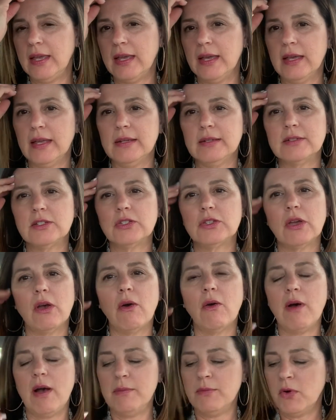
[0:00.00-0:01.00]
And
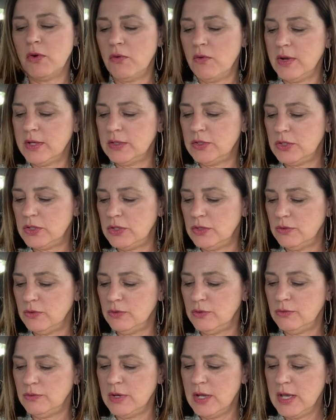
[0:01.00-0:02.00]
so I'm going
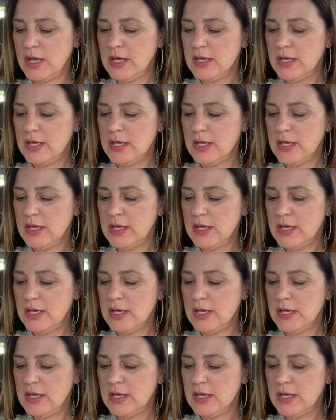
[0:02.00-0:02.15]
to,